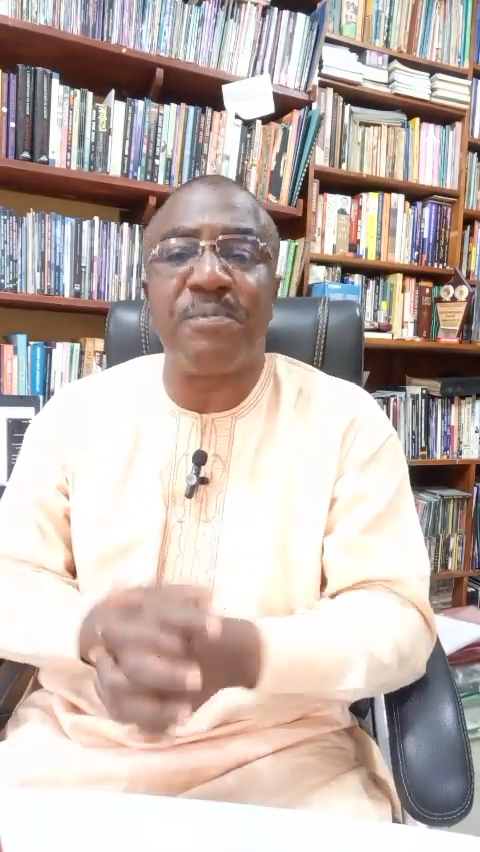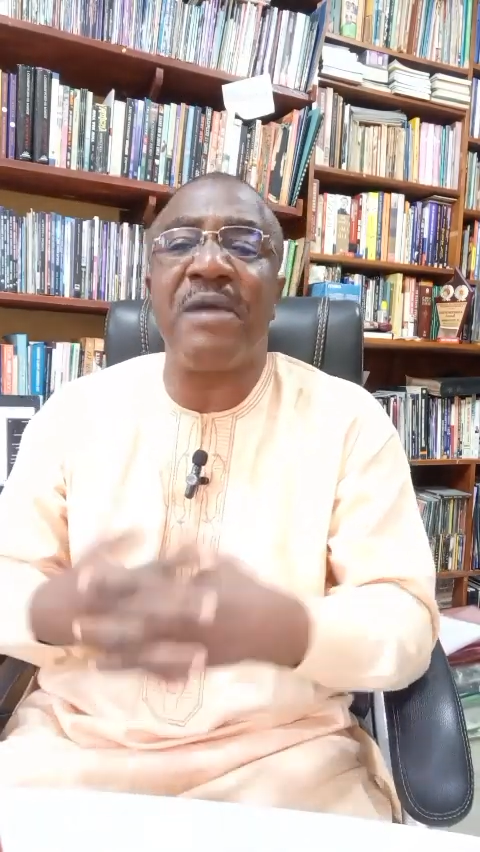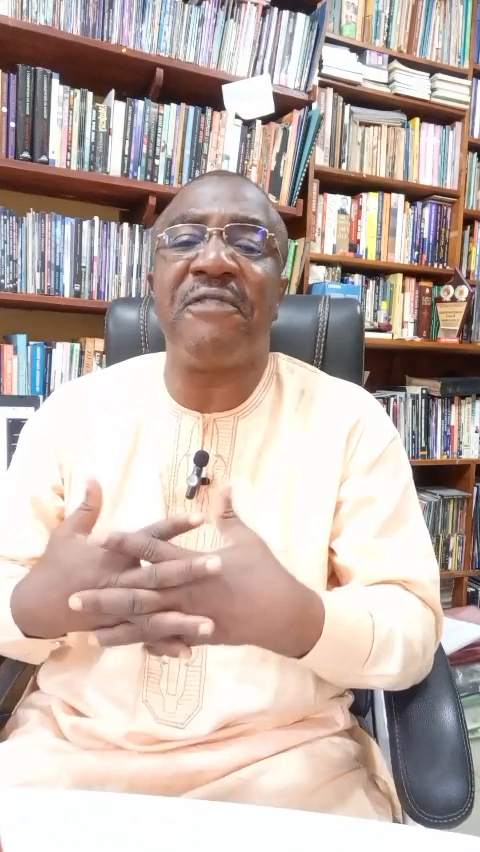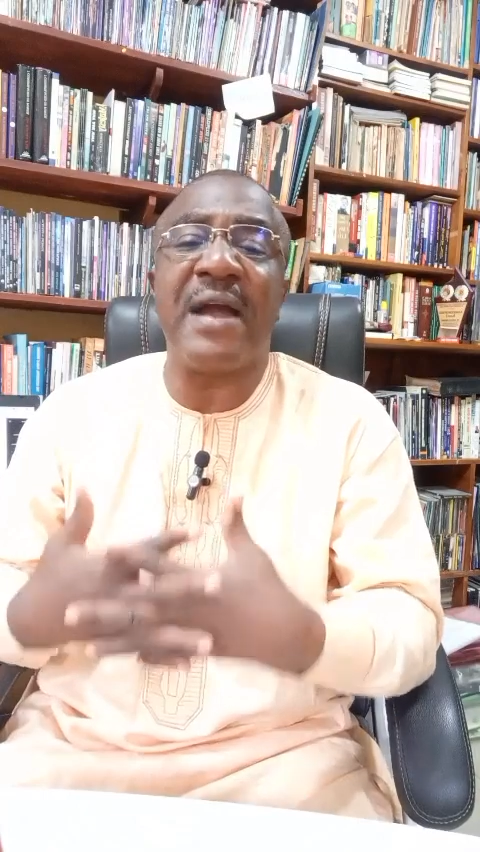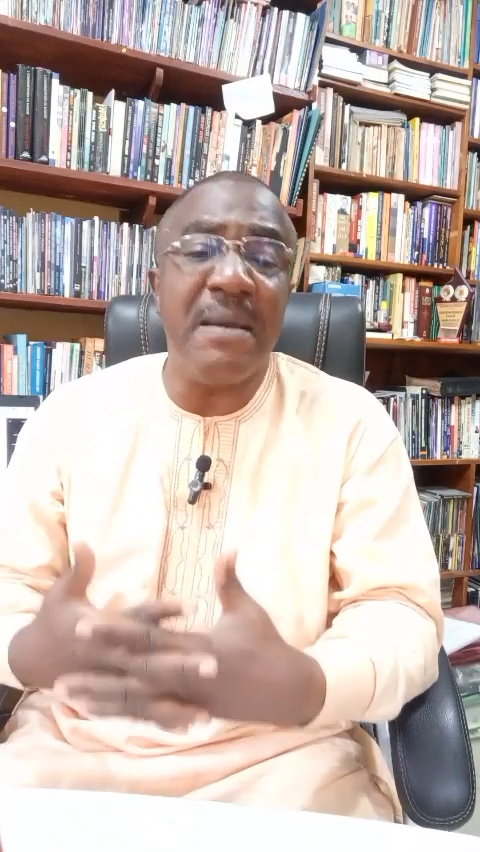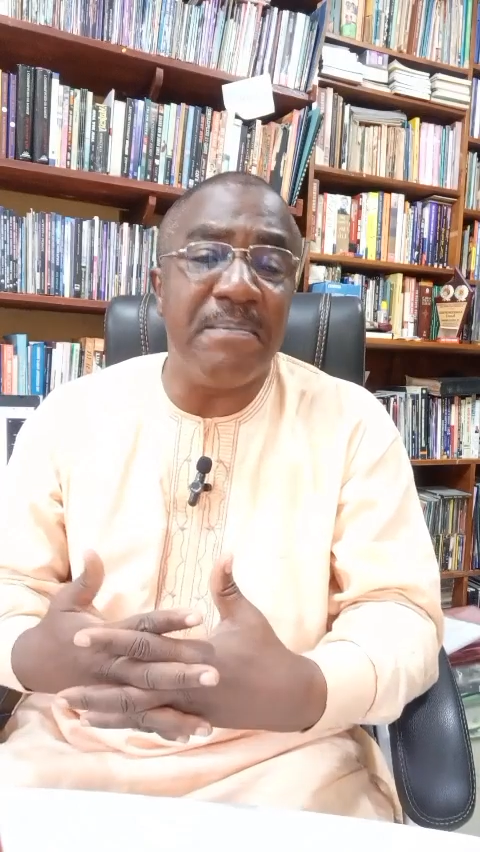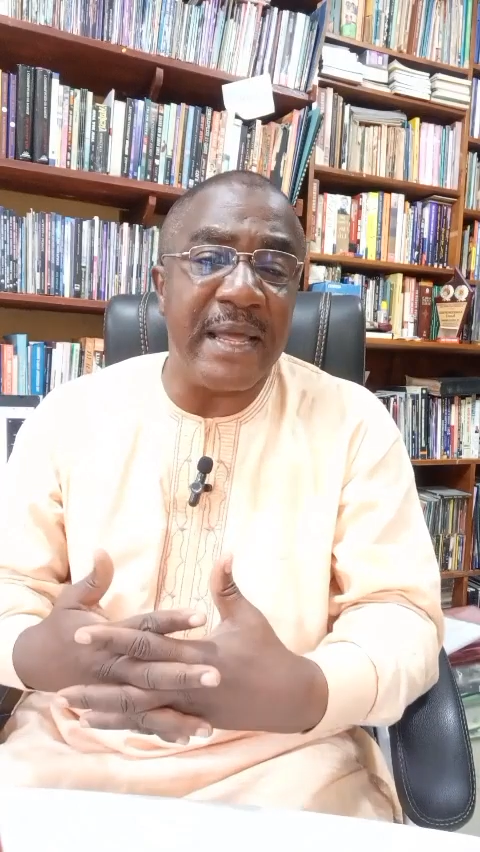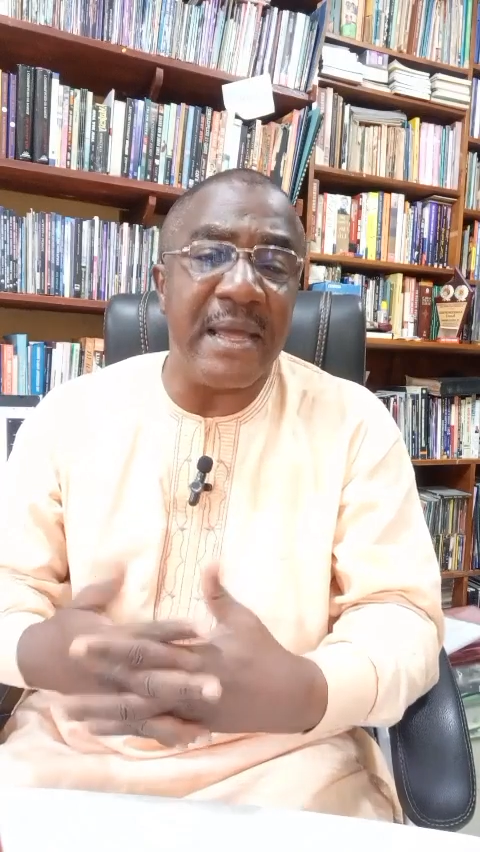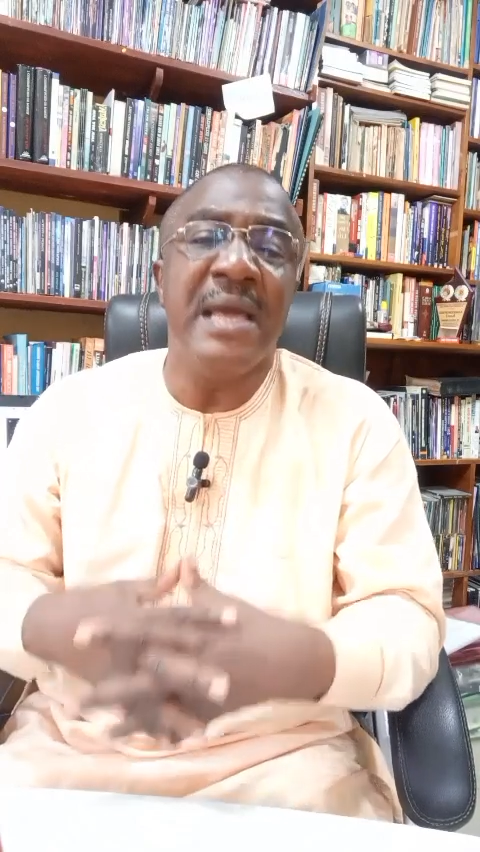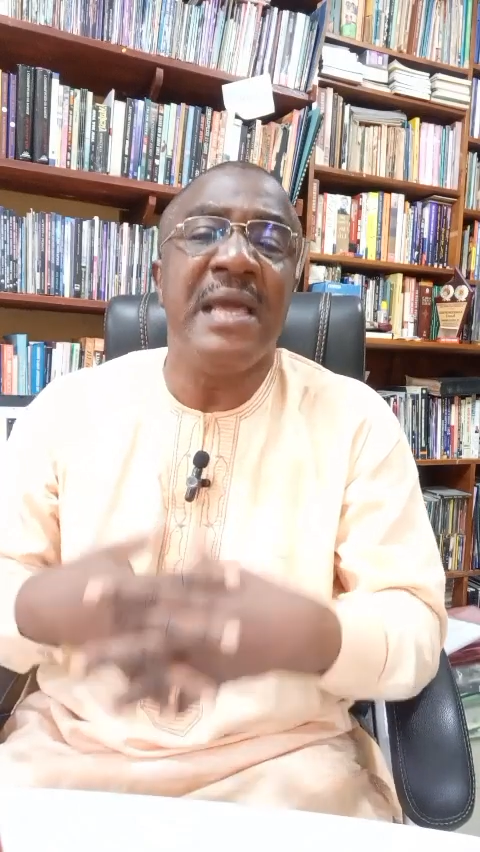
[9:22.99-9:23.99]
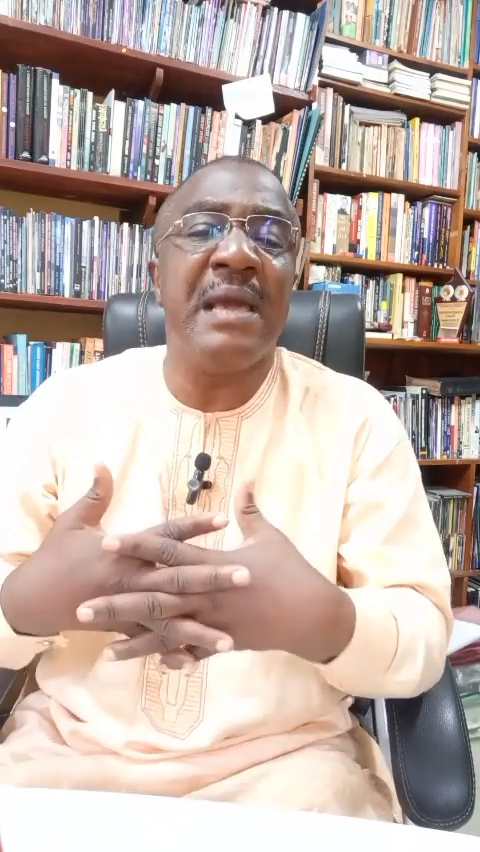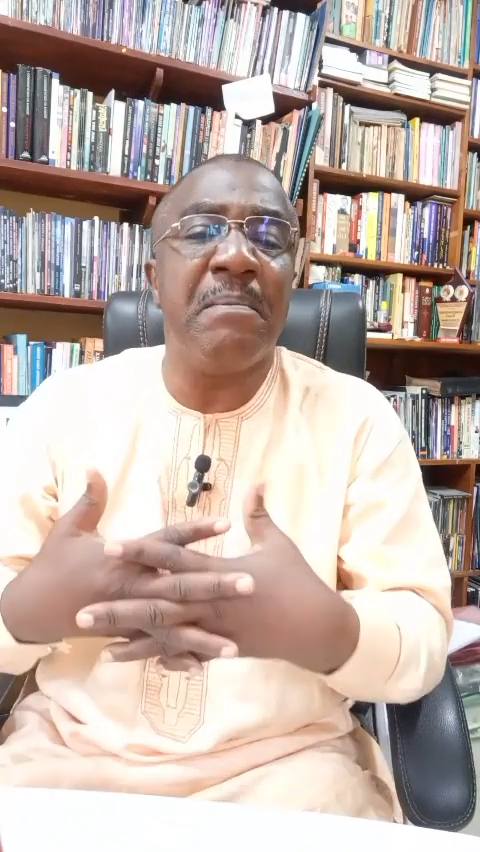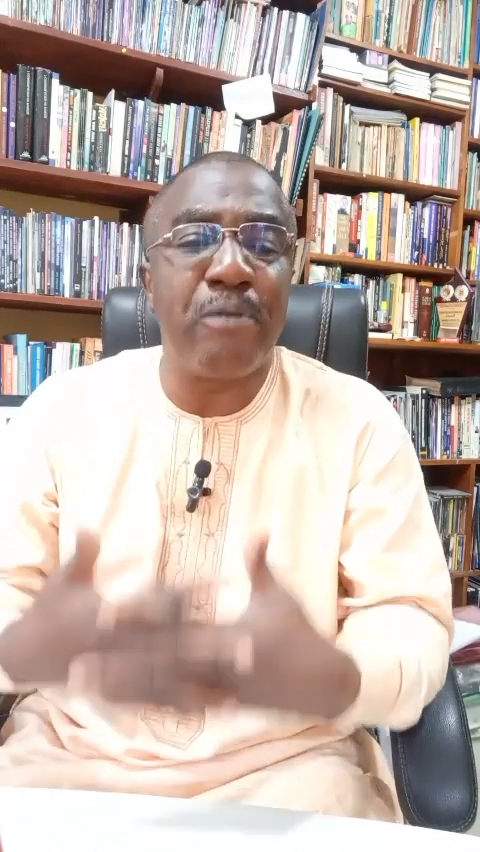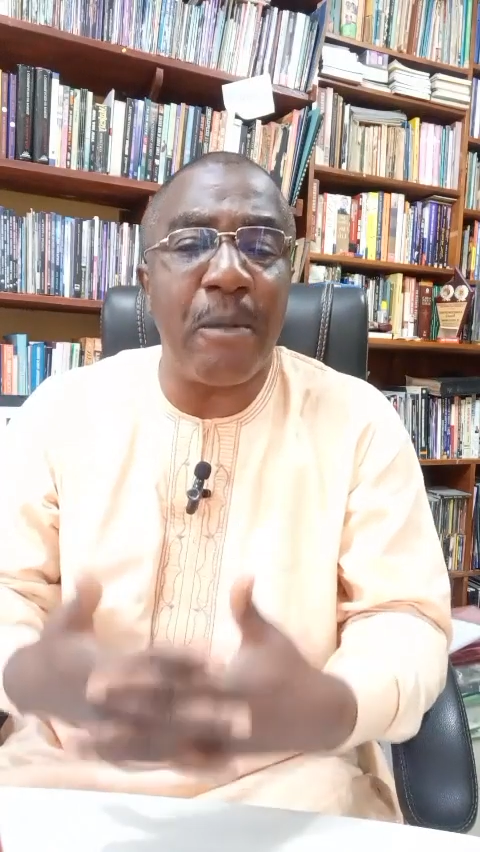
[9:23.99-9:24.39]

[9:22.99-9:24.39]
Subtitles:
preferably in